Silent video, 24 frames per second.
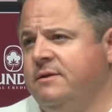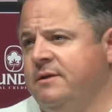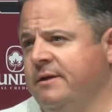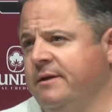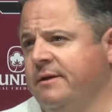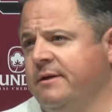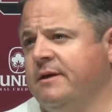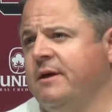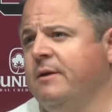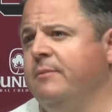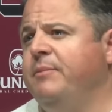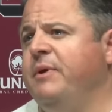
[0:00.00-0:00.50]

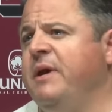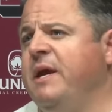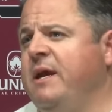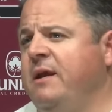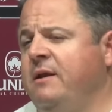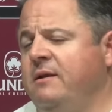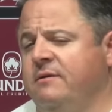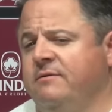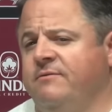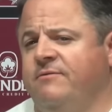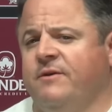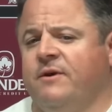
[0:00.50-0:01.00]
to
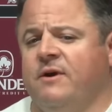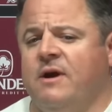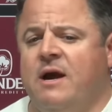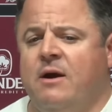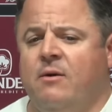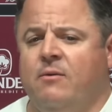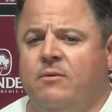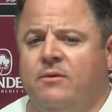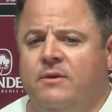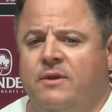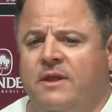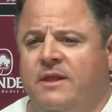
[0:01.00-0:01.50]
compete and figure
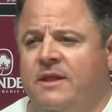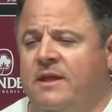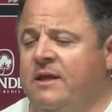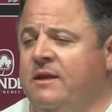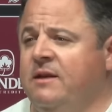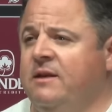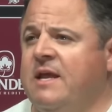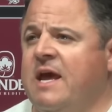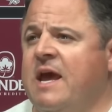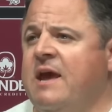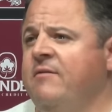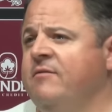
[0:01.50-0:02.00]
out. And
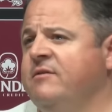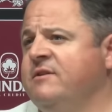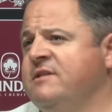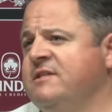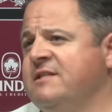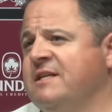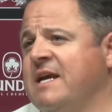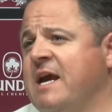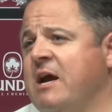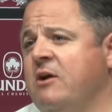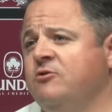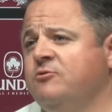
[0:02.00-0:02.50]
then Davis
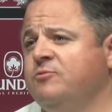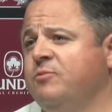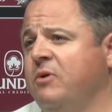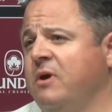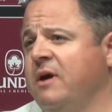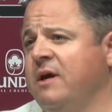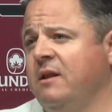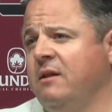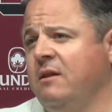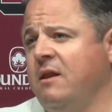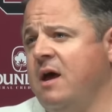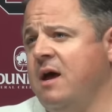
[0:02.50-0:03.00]
is a guy who's
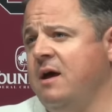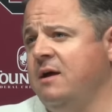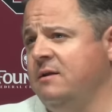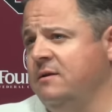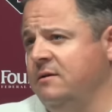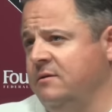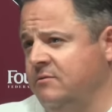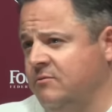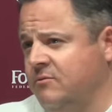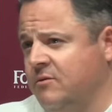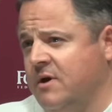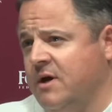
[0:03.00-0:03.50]
played a lot,
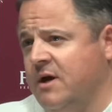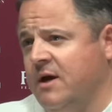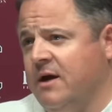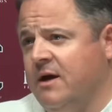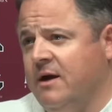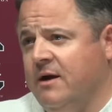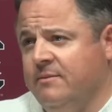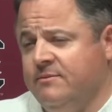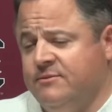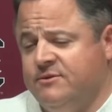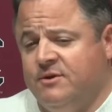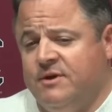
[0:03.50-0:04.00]

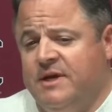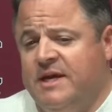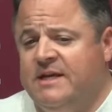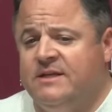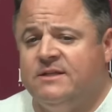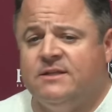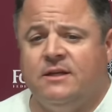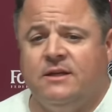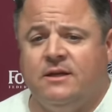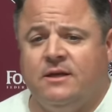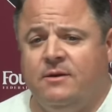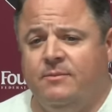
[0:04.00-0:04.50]
so
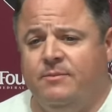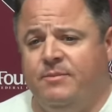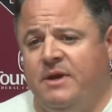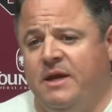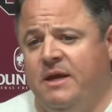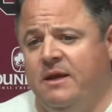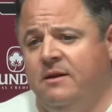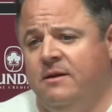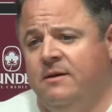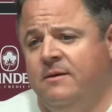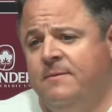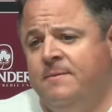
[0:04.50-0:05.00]
he's going to
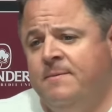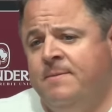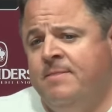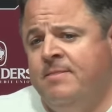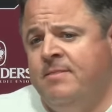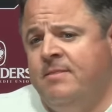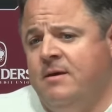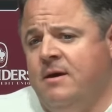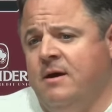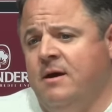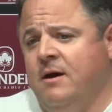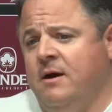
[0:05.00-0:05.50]
compete.
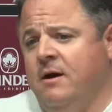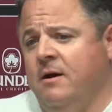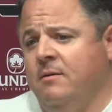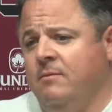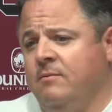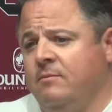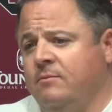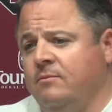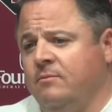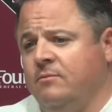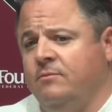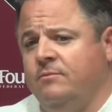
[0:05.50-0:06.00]

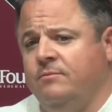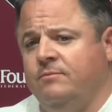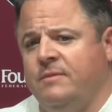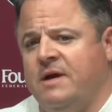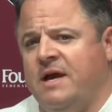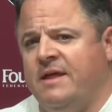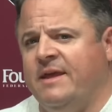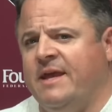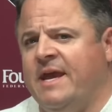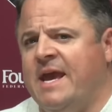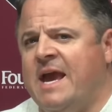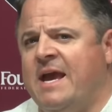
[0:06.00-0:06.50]

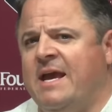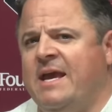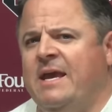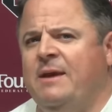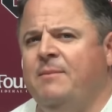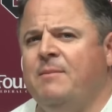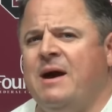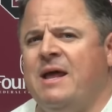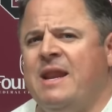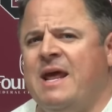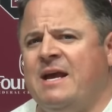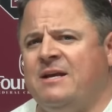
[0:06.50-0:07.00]
I think
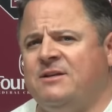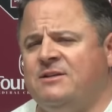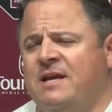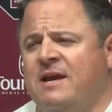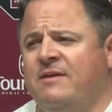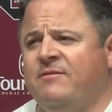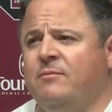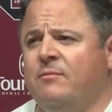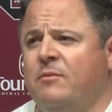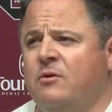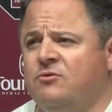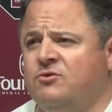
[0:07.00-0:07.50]
he might actually
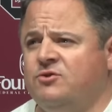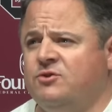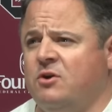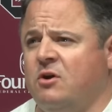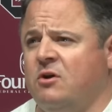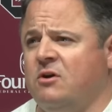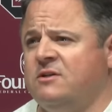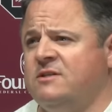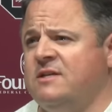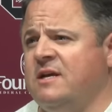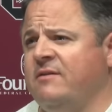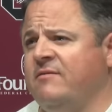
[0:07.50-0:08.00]
have the most
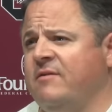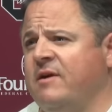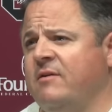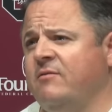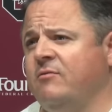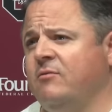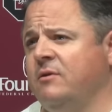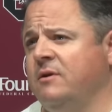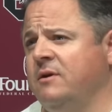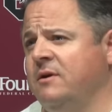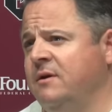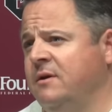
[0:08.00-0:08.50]
starts out of
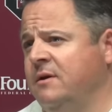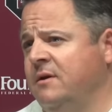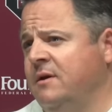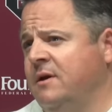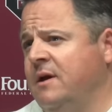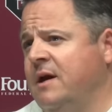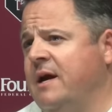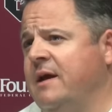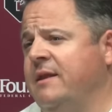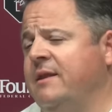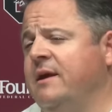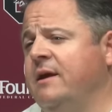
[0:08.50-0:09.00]
everyone.
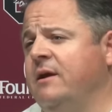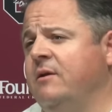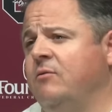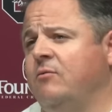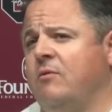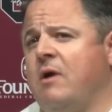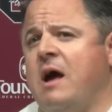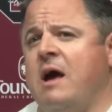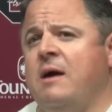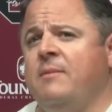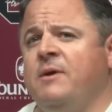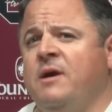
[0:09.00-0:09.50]
And
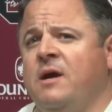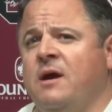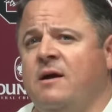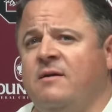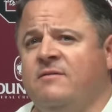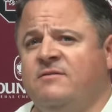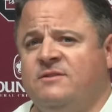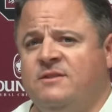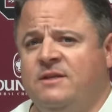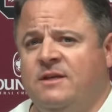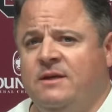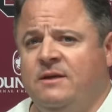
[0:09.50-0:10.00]
then Robbie,
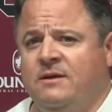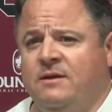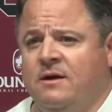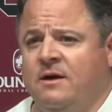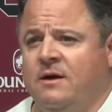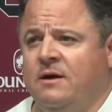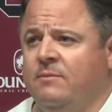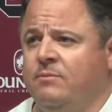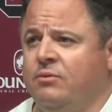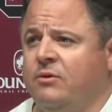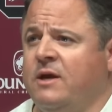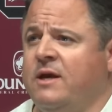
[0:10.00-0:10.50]
obviously,
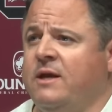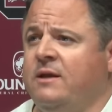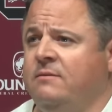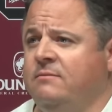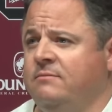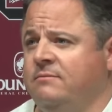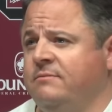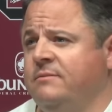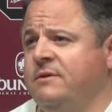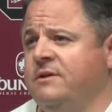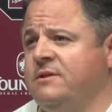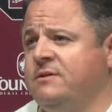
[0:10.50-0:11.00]

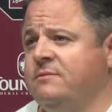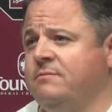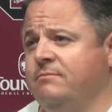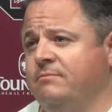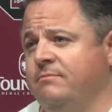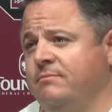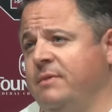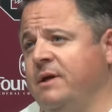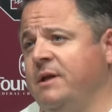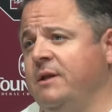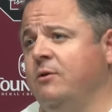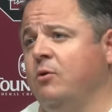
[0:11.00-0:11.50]
has
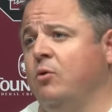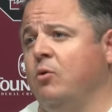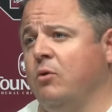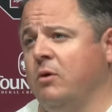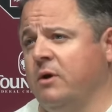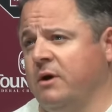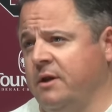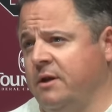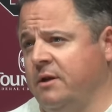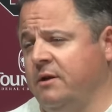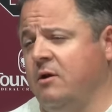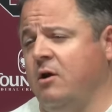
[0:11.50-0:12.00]
been to
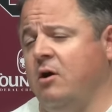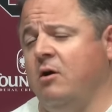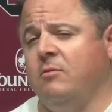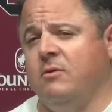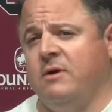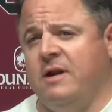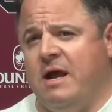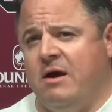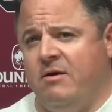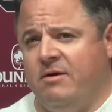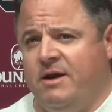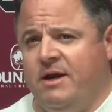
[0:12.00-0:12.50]
Oregon and
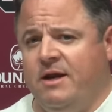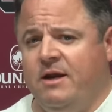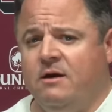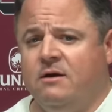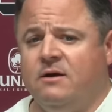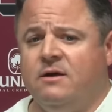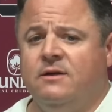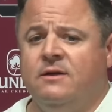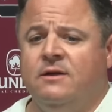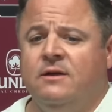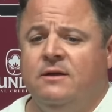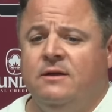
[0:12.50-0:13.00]
Auburn now
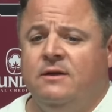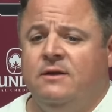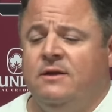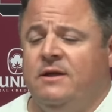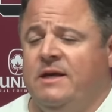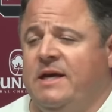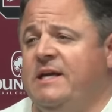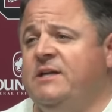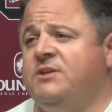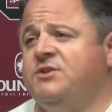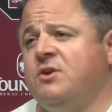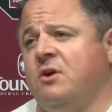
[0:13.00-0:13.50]
here, and
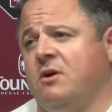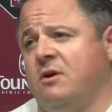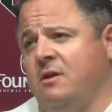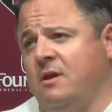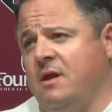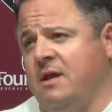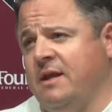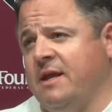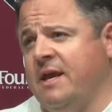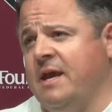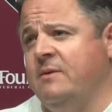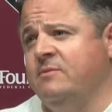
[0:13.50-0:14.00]
he started a
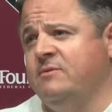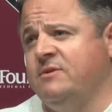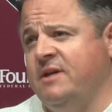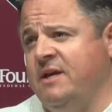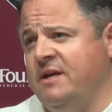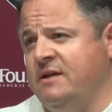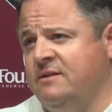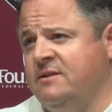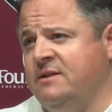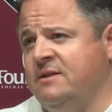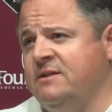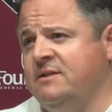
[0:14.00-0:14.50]
lot of games
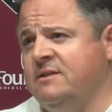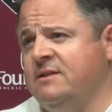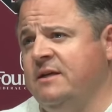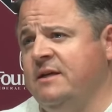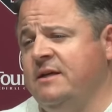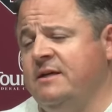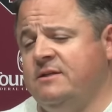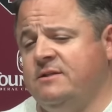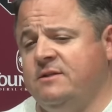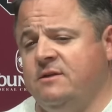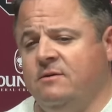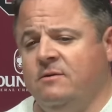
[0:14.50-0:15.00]
in the
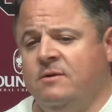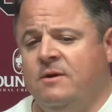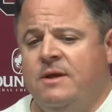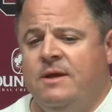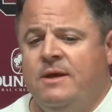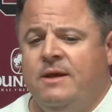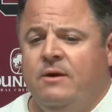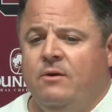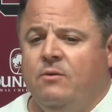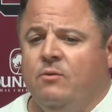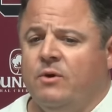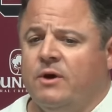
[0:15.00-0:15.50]
SEC. So
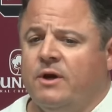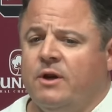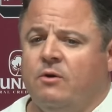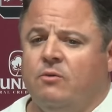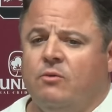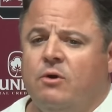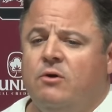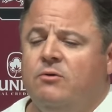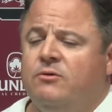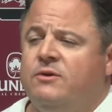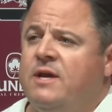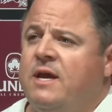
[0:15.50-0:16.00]
we're going to
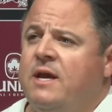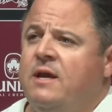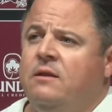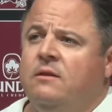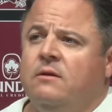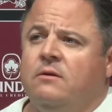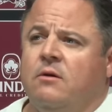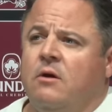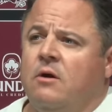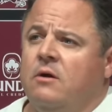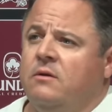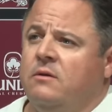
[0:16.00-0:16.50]

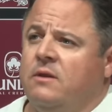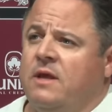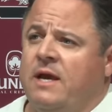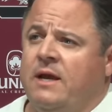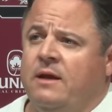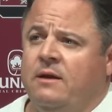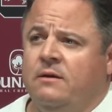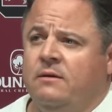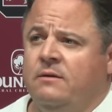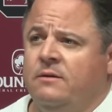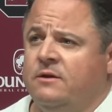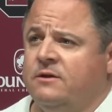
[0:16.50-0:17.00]
rotate. There's
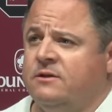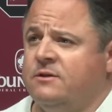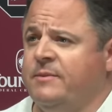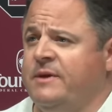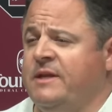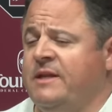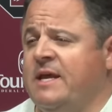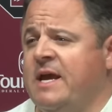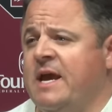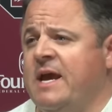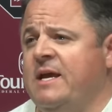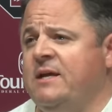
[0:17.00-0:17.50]
going to
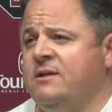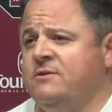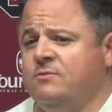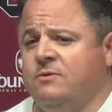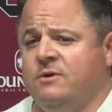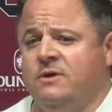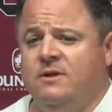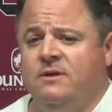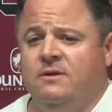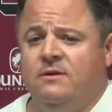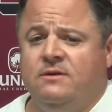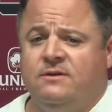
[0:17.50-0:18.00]
be days
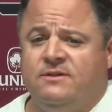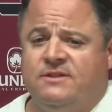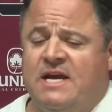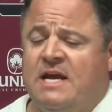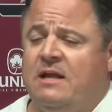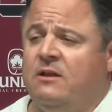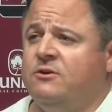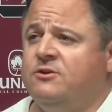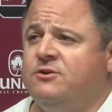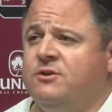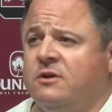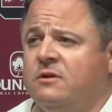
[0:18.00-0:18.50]
when
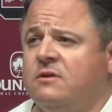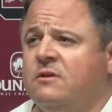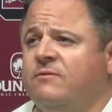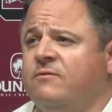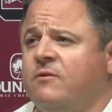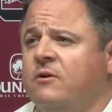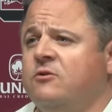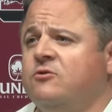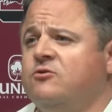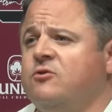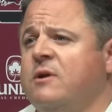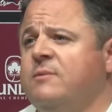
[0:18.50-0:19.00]
Sellers took the
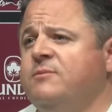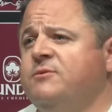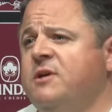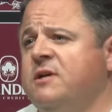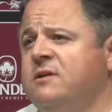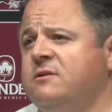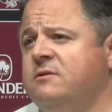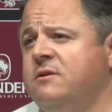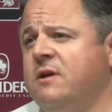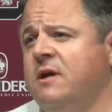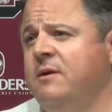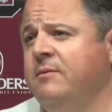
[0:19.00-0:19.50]
first reps
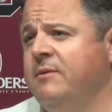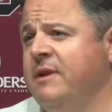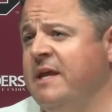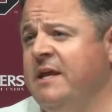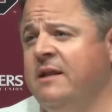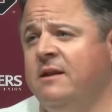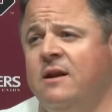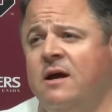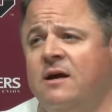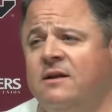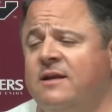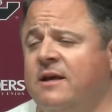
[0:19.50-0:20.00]
yesterday, but
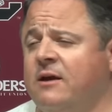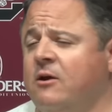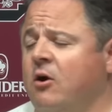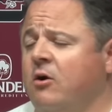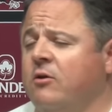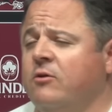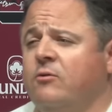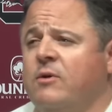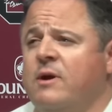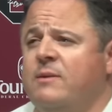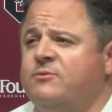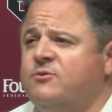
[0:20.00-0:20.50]
he did not take
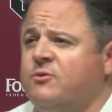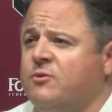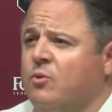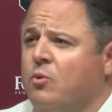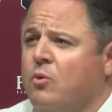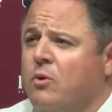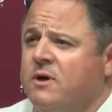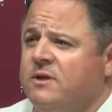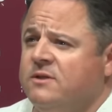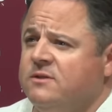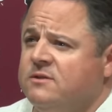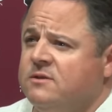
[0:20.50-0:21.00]
all the reps with the
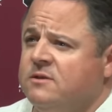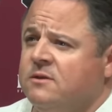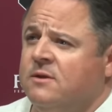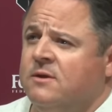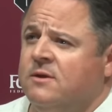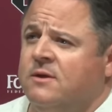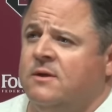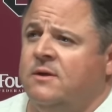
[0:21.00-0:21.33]
ones.